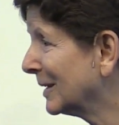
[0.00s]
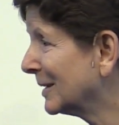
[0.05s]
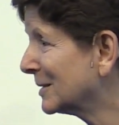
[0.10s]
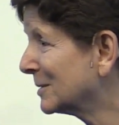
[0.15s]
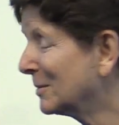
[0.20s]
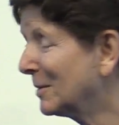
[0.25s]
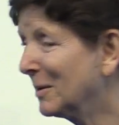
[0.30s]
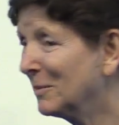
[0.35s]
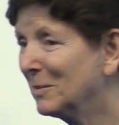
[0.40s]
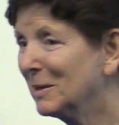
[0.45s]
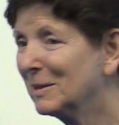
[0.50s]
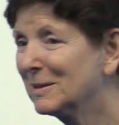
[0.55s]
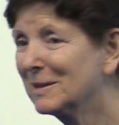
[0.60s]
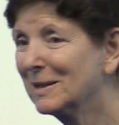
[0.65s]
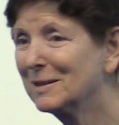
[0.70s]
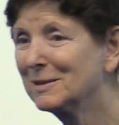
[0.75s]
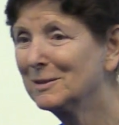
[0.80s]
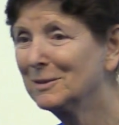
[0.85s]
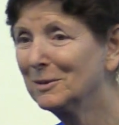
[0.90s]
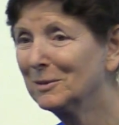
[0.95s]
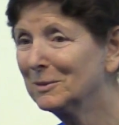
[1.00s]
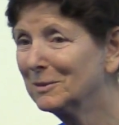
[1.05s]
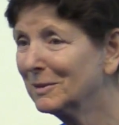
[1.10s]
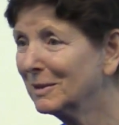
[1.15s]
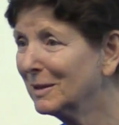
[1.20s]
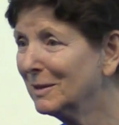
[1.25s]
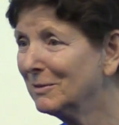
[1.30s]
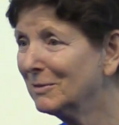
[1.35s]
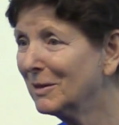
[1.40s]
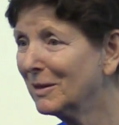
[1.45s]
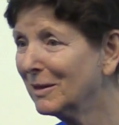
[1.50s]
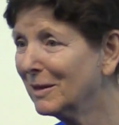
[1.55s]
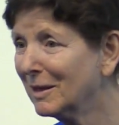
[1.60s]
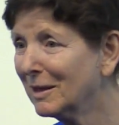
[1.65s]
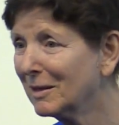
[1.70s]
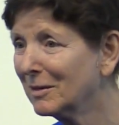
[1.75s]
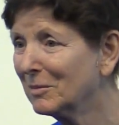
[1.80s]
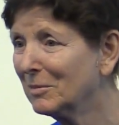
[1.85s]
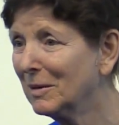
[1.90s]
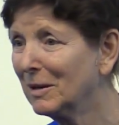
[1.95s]
Swami says, don't even
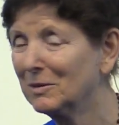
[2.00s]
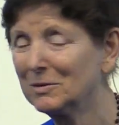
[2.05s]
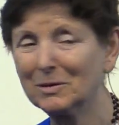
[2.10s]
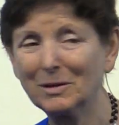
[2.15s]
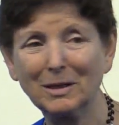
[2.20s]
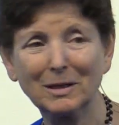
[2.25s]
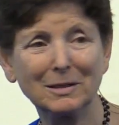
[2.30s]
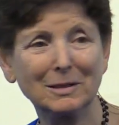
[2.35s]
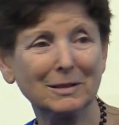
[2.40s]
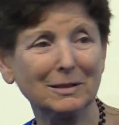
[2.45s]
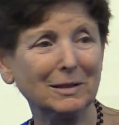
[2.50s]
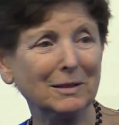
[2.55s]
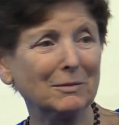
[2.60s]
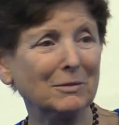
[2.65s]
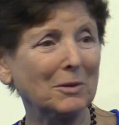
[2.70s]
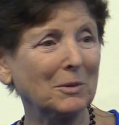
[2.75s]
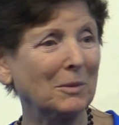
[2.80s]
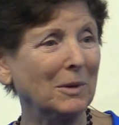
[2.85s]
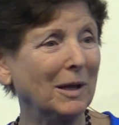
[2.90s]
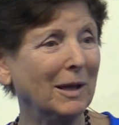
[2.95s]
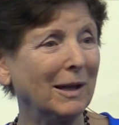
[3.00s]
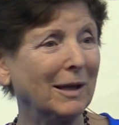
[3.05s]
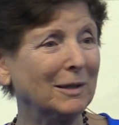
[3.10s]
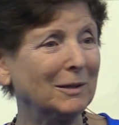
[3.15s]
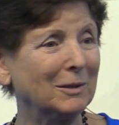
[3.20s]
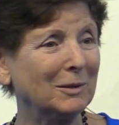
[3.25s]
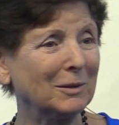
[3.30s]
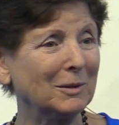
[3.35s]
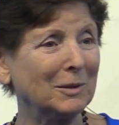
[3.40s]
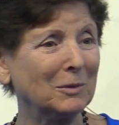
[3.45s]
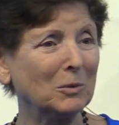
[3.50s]
think about trying to live the way I do.